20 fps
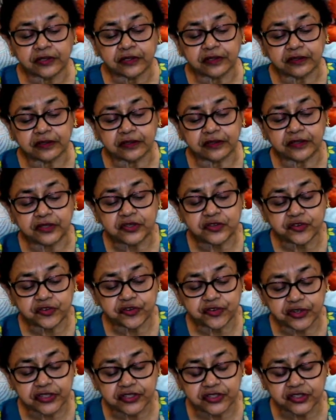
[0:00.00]

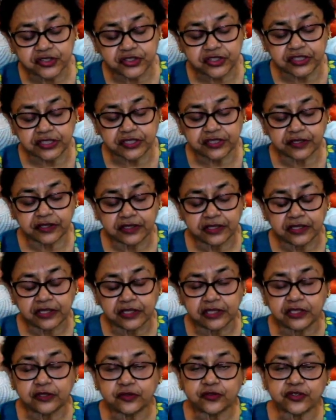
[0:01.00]
interesting.
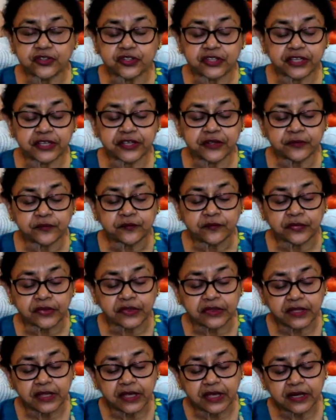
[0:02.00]
You see
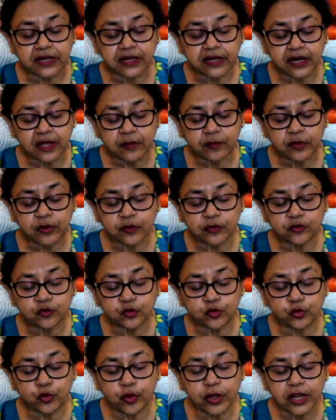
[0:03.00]
there are about
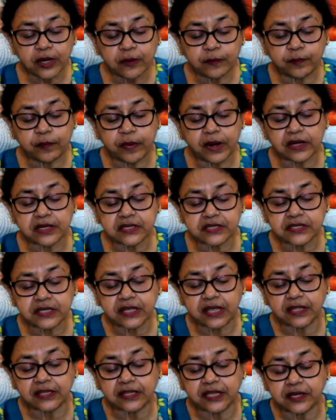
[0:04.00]
12 bursa,